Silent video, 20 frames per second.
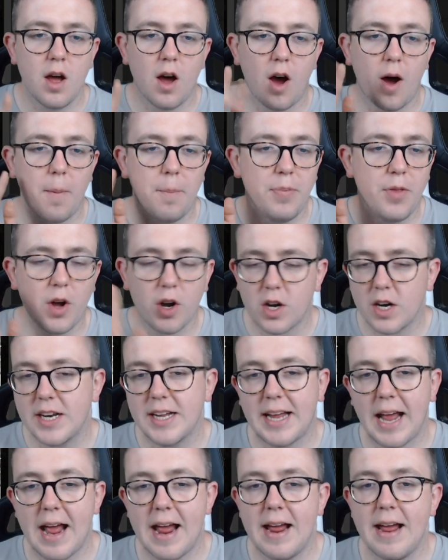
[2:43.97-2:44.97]
I'm not going
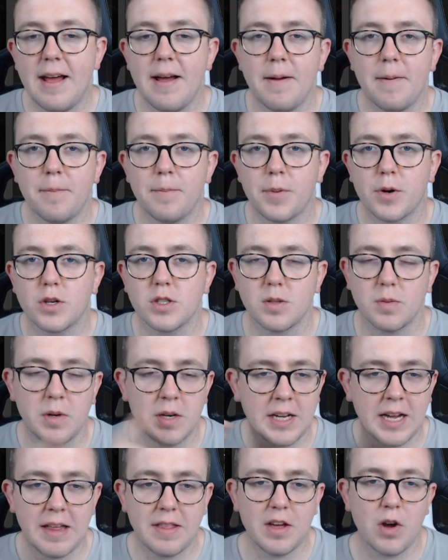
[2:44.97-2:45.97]
to get it because I'm
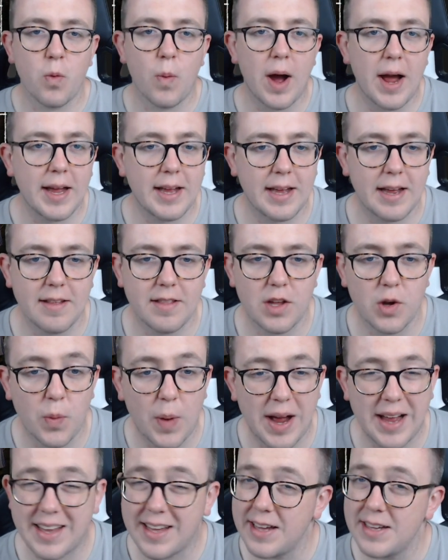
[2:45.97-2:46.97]
going to get the away kit. The
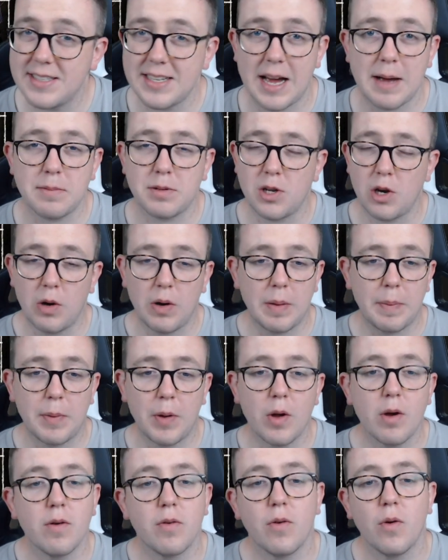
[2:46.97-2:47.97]
away kit is absolutely
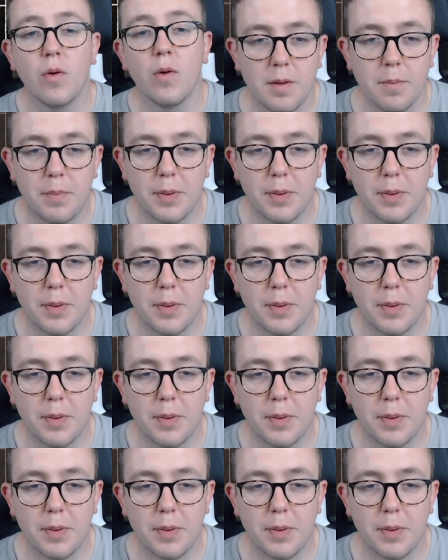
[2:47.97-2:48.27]
beautiful.